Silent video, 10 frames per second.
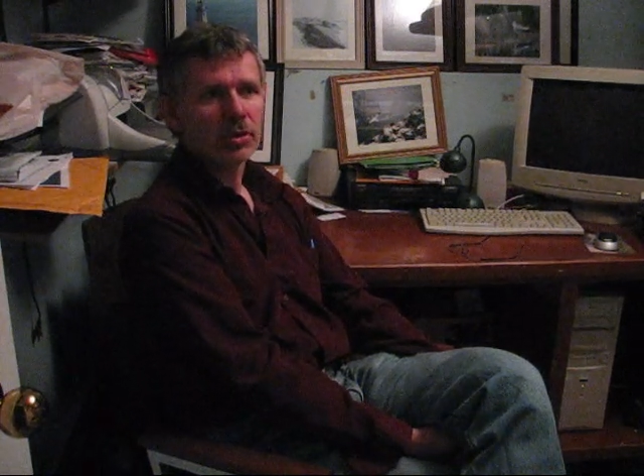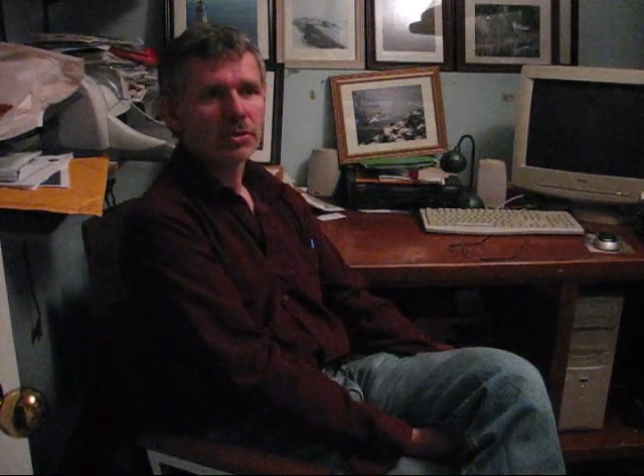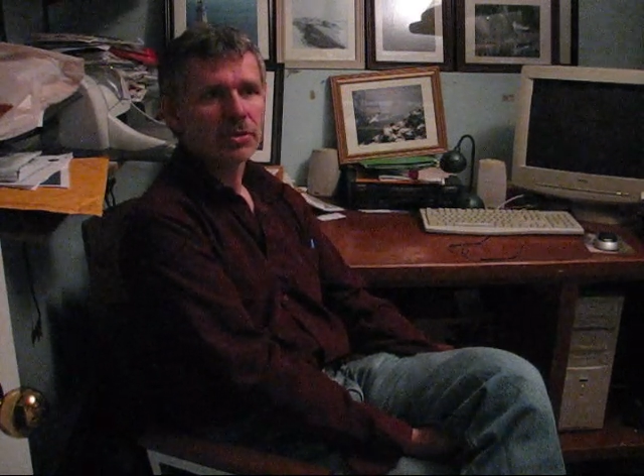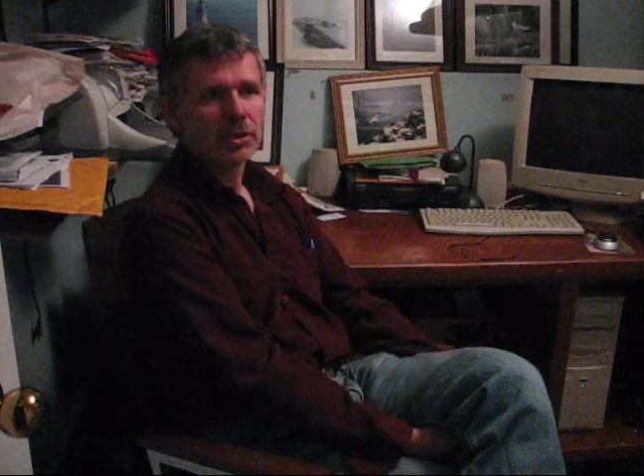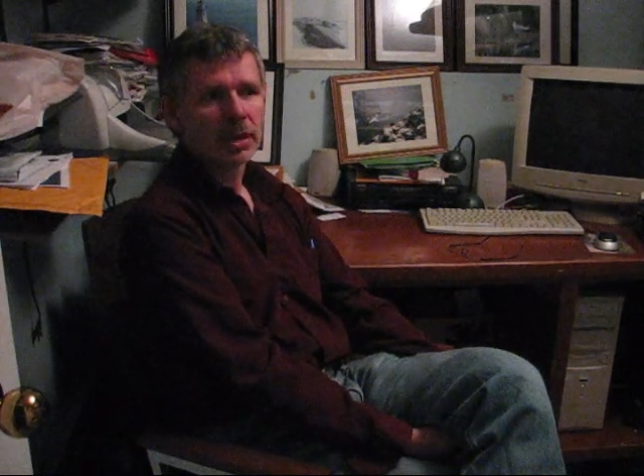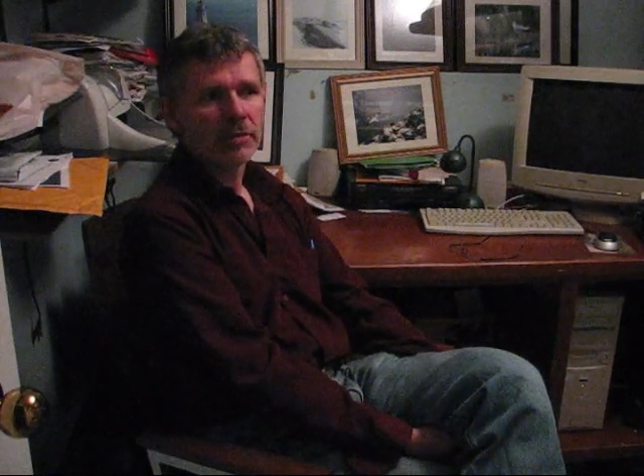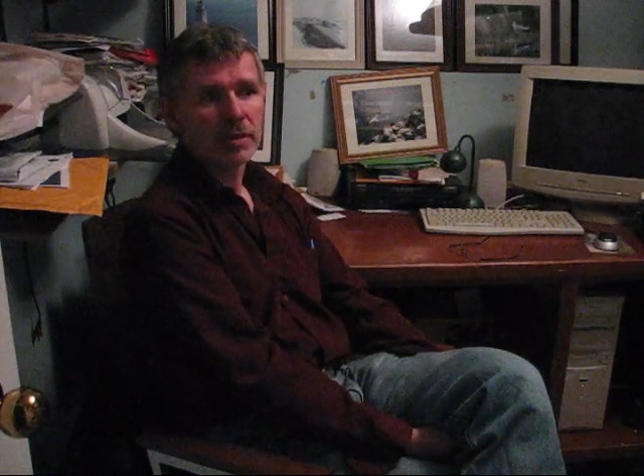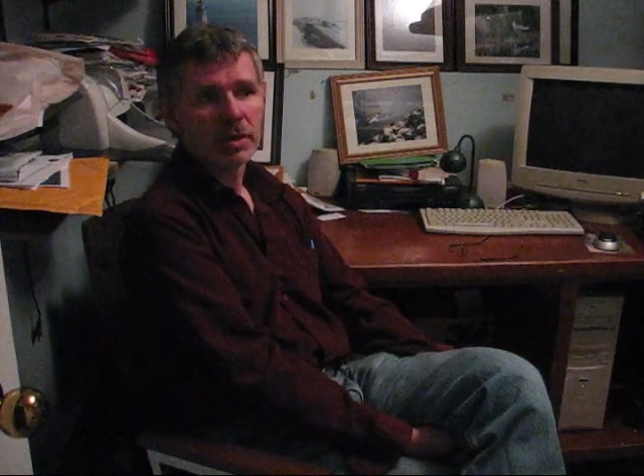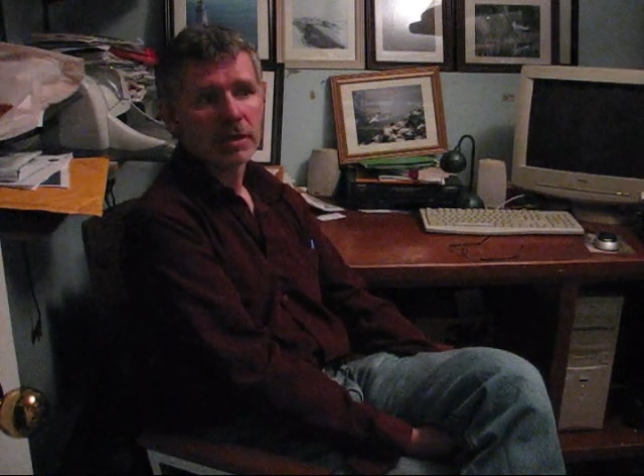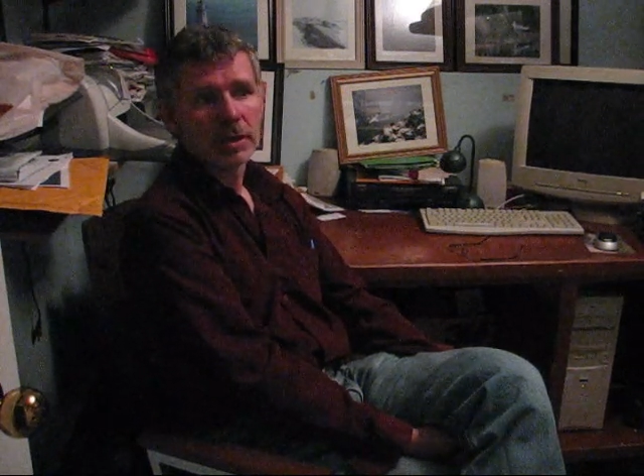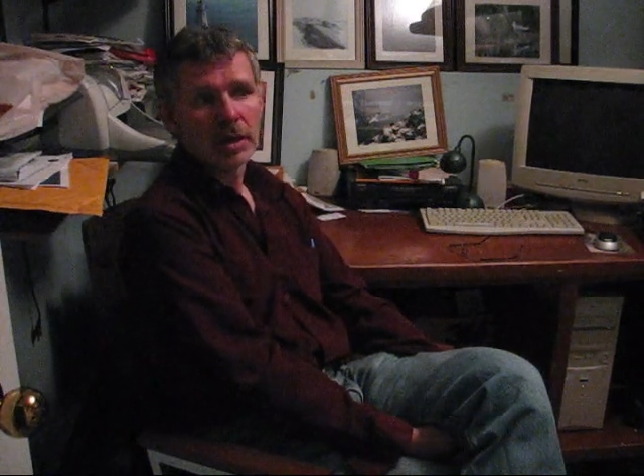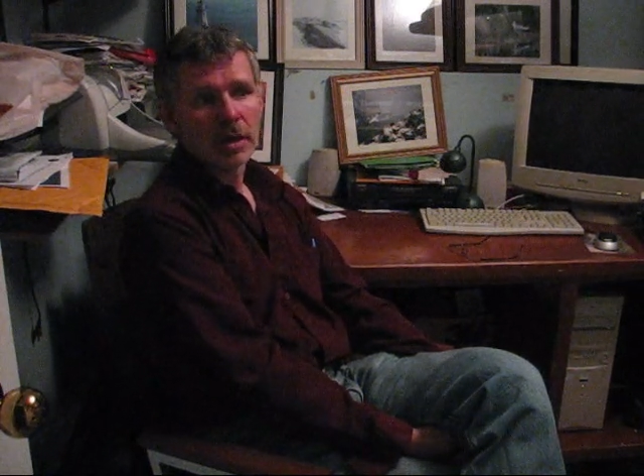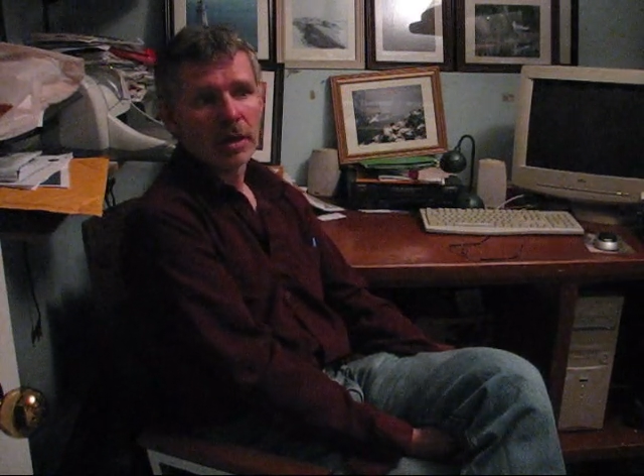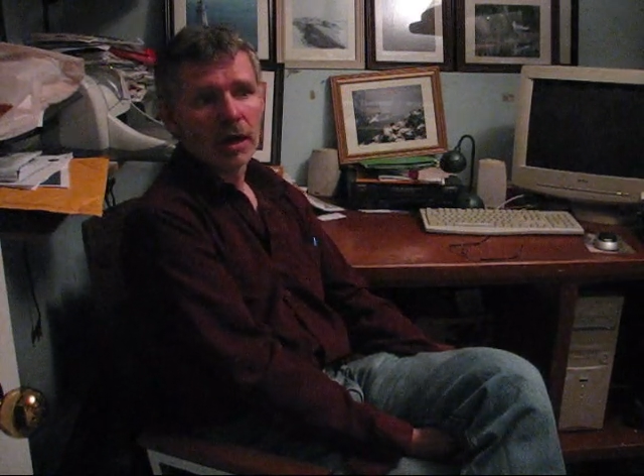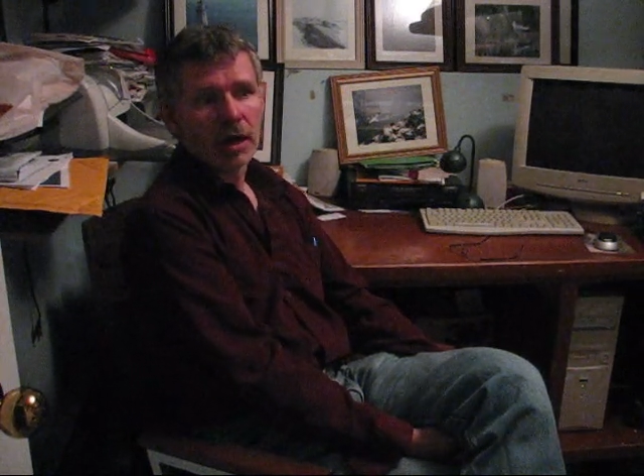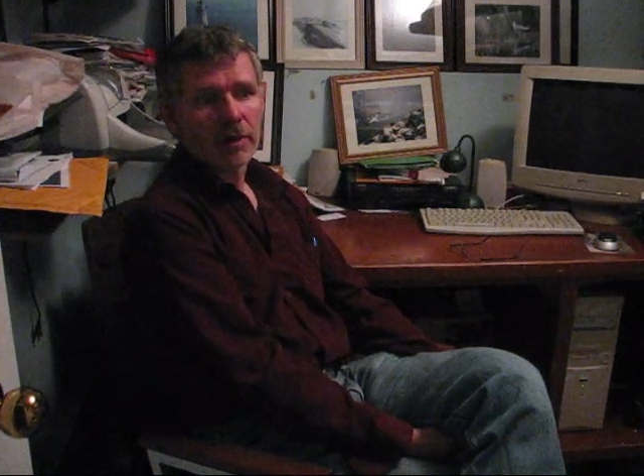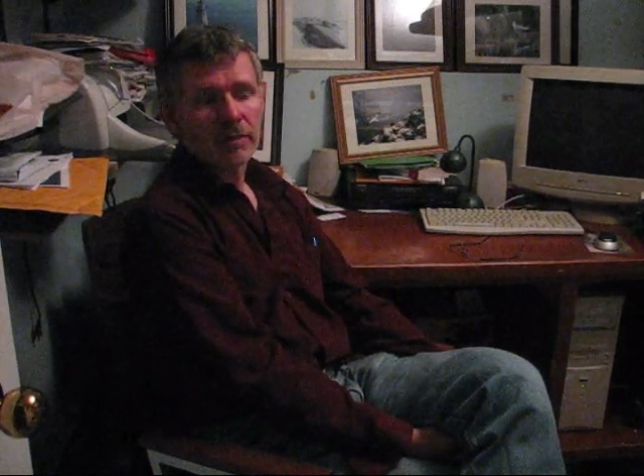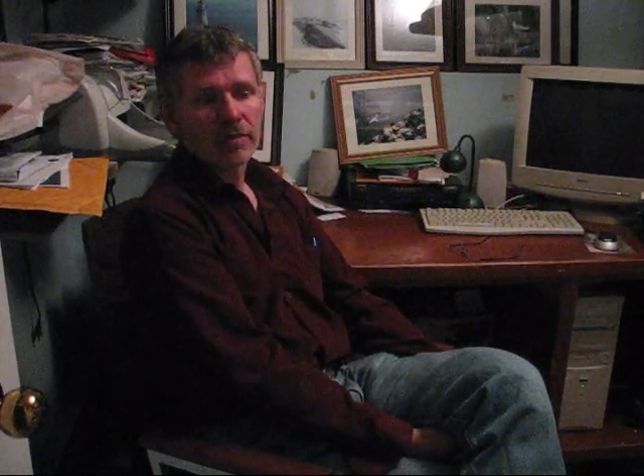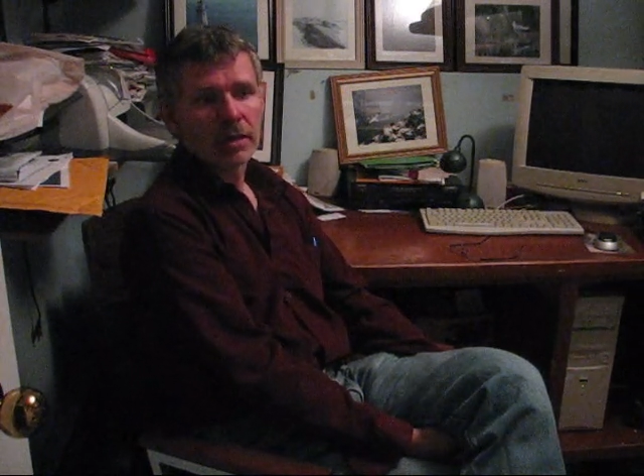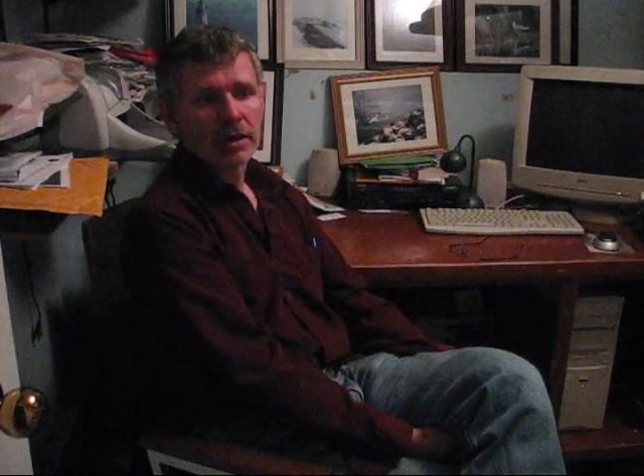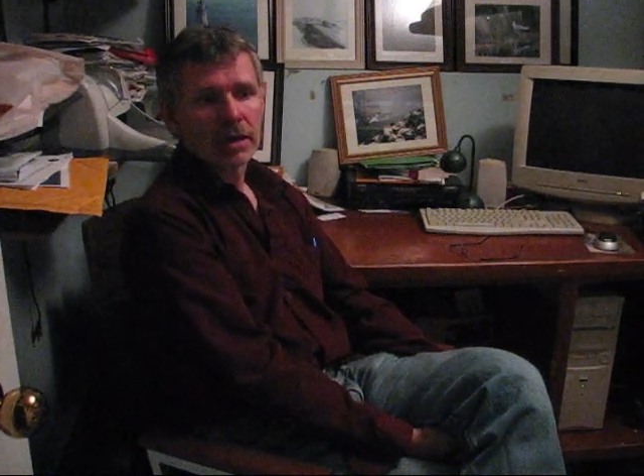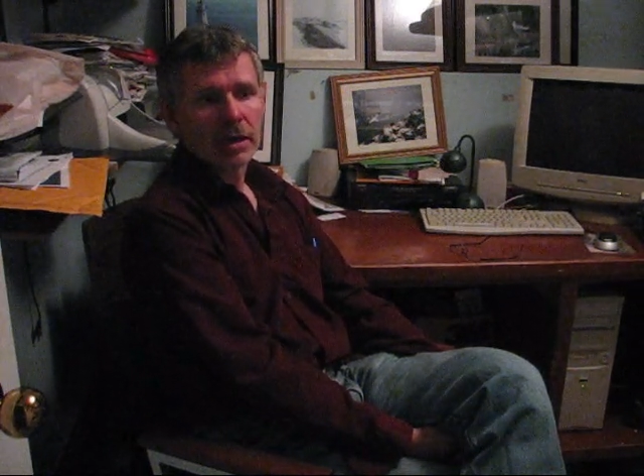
portraits of, uh, of uh,